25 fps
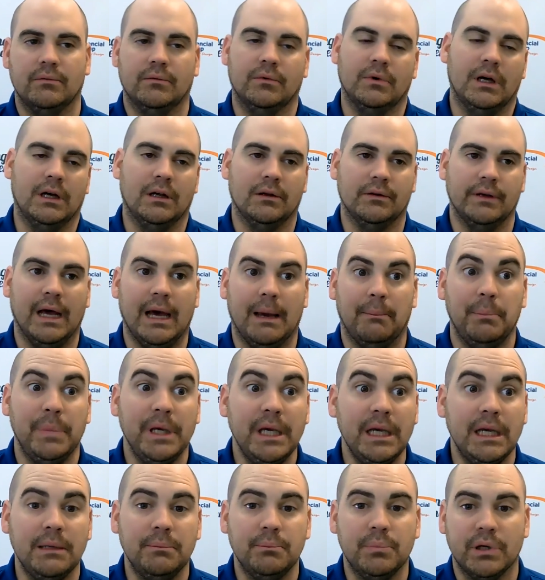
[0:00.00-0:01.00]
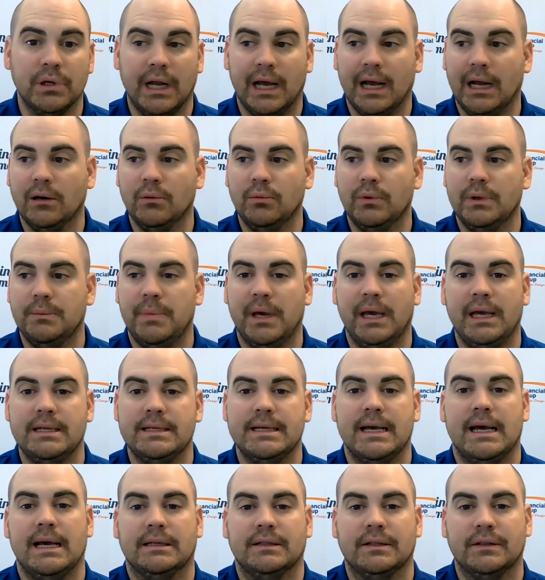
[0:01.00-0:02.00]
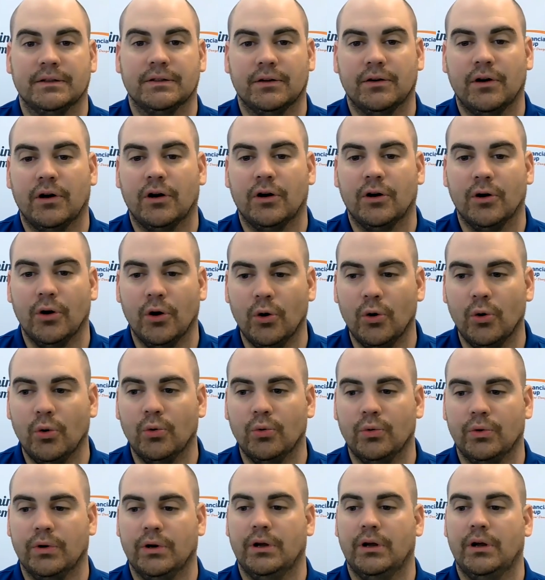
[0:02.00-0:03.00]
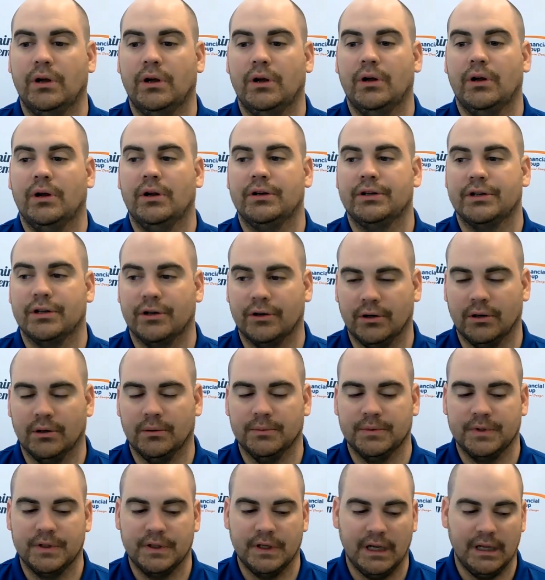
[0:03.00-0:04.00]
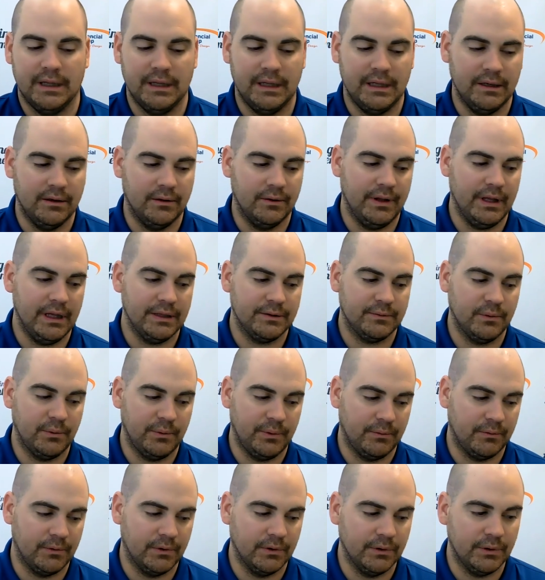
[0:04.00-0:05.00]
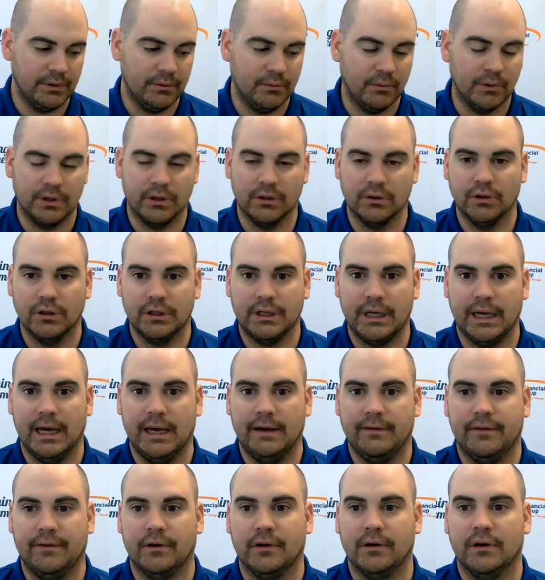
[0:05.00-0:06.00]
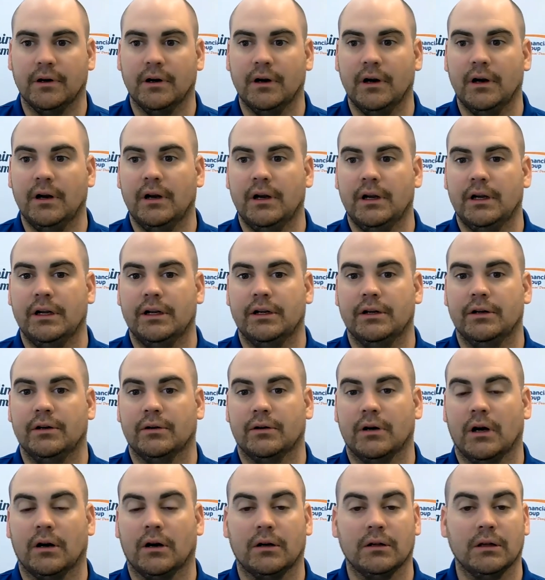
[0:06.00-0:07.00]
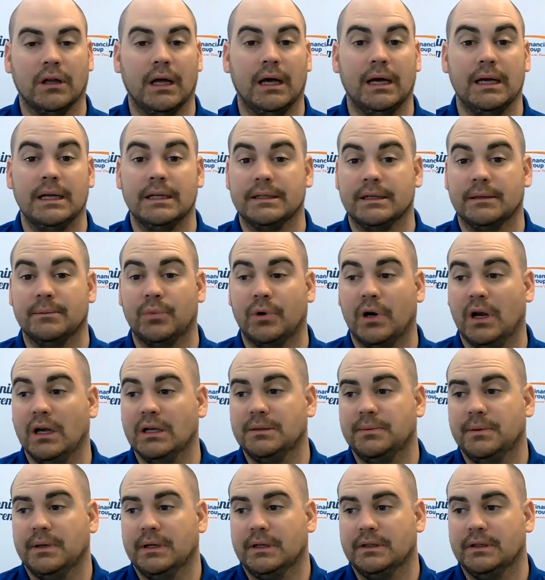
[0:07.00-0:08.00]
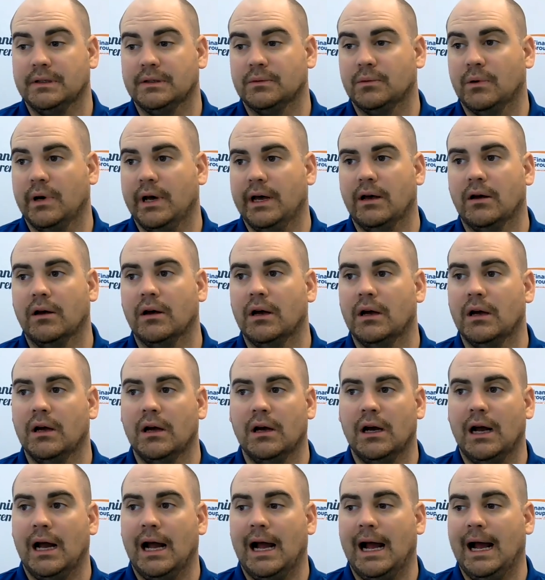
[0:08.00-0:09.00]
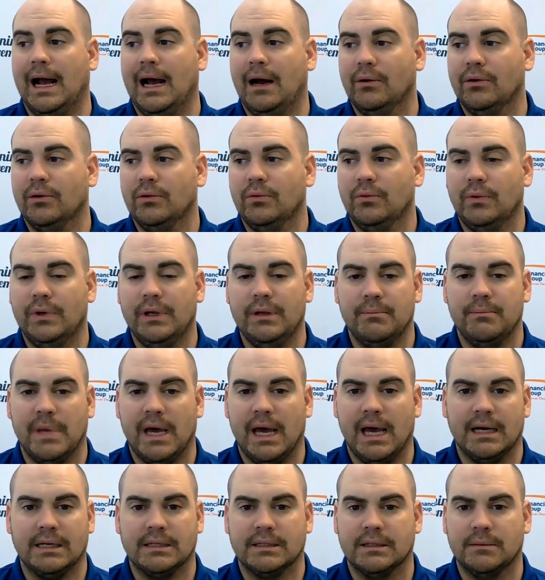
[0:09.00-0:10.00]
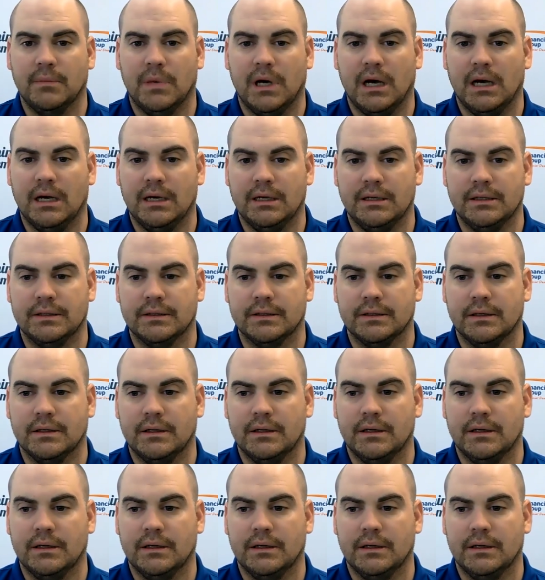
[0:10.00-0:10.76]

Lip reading: but how do we pay taxes on our own terms? And that's what we really want to look at for our clients and prospects as well. How do we maximize